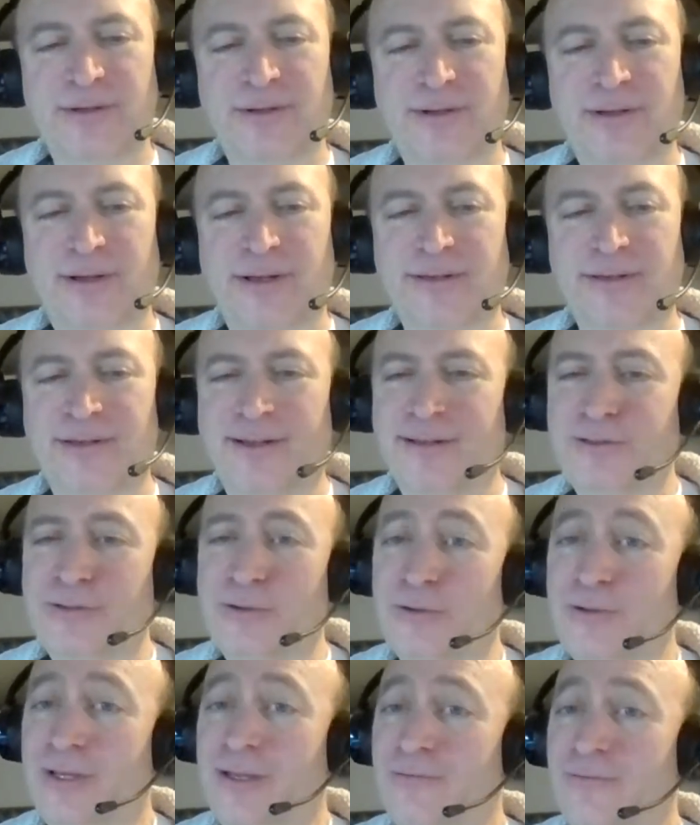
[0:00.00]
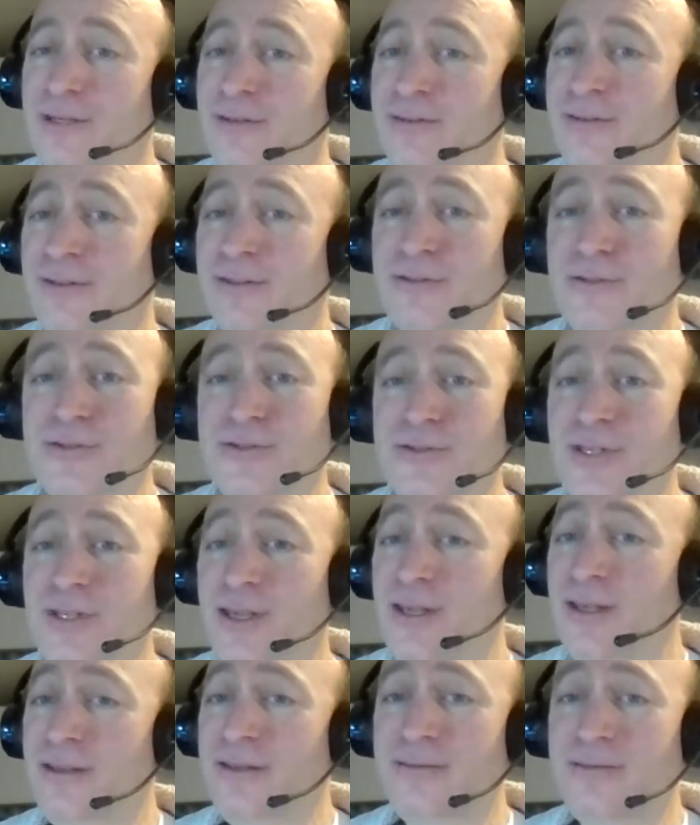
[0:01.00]
I don't have anything to
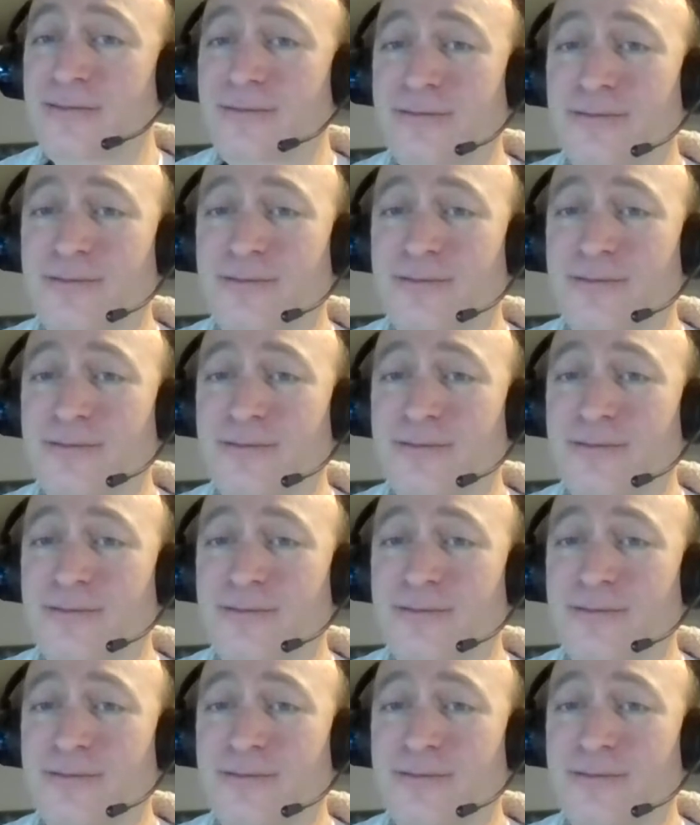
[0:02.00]
say,